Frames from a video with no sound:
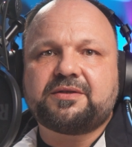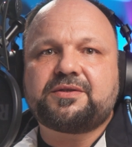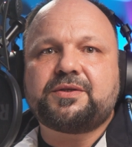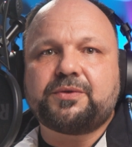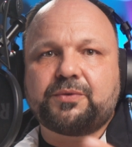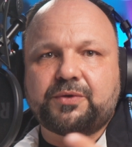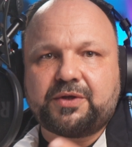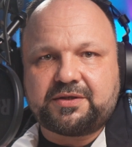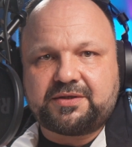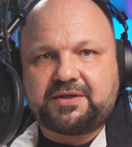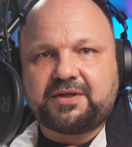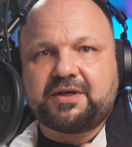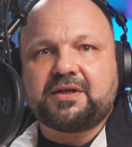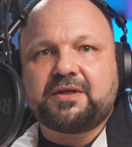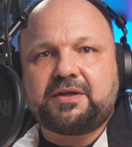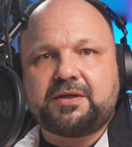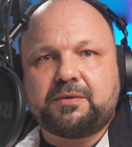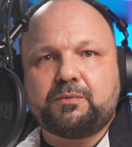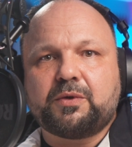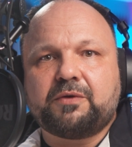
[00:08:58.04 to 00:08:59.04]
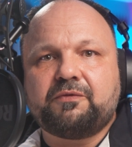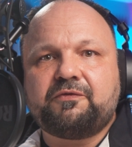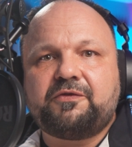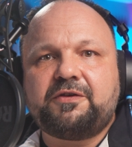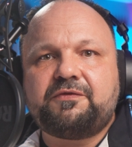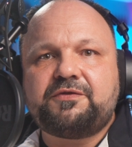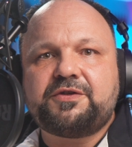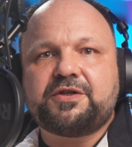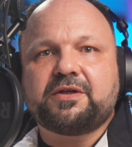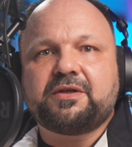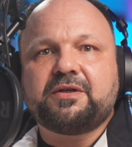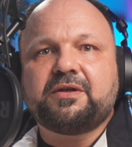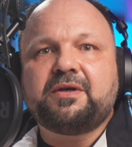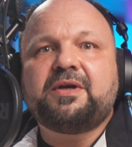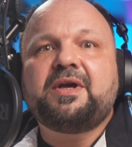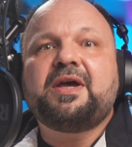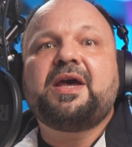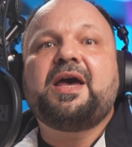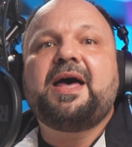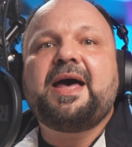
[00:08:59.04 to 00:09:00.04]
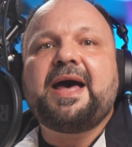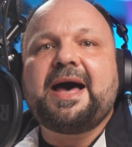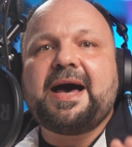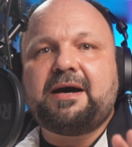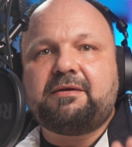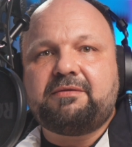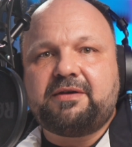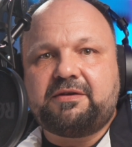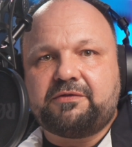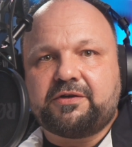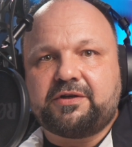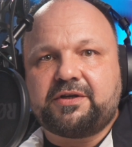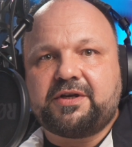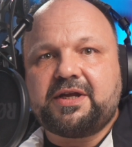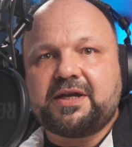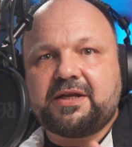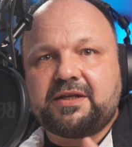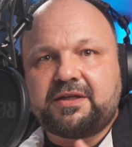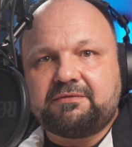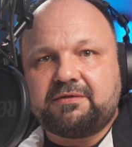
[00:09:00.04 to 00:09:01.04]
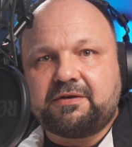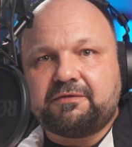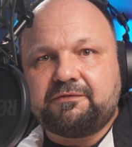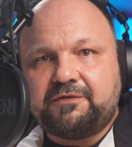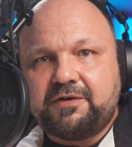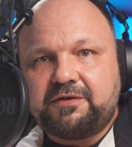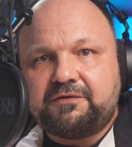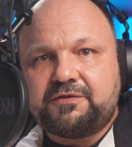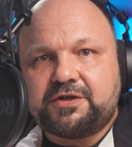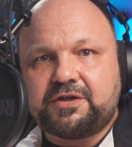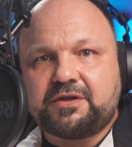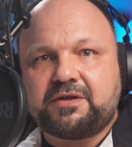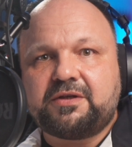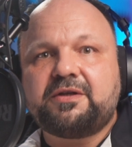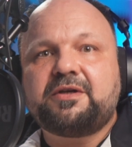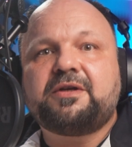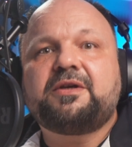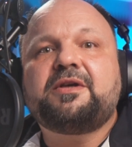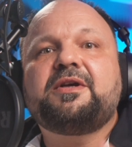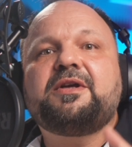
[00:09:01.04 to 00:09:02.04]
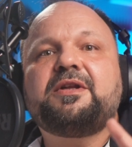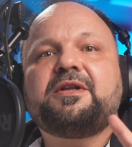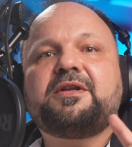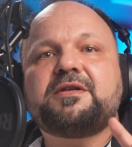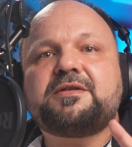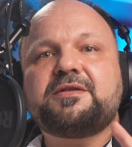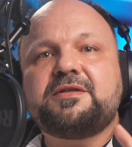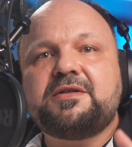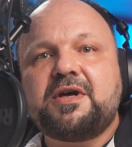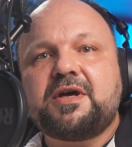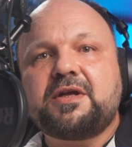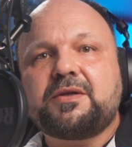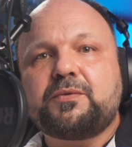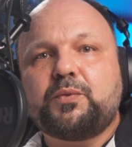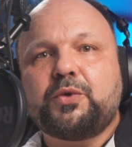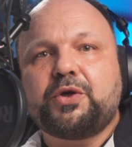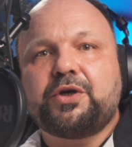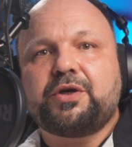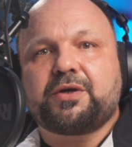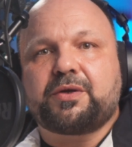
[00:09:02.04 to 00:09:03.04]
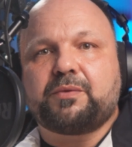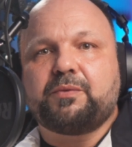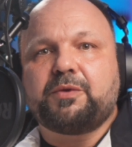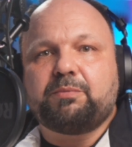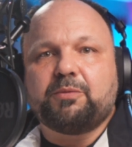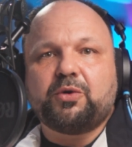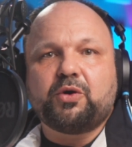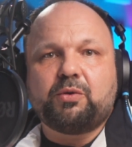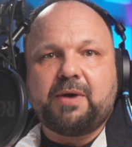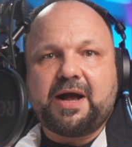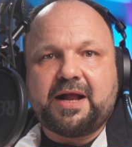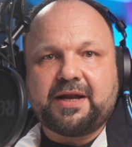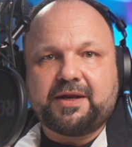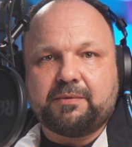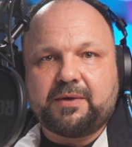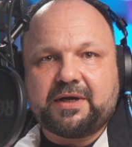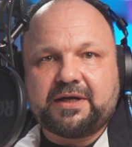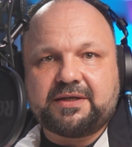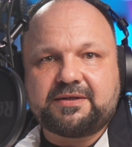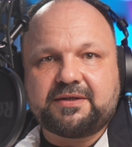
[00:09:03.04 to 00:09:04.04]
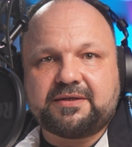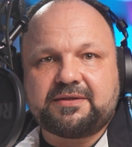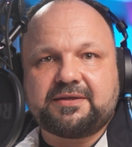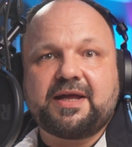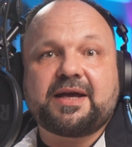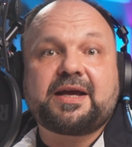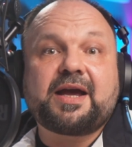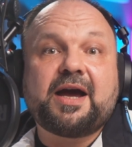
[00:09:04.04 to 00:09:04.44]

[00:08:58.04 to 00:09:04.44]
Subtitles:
so does the NT1 5th gen. However, the NT1 5th gen does not work with mobile devices like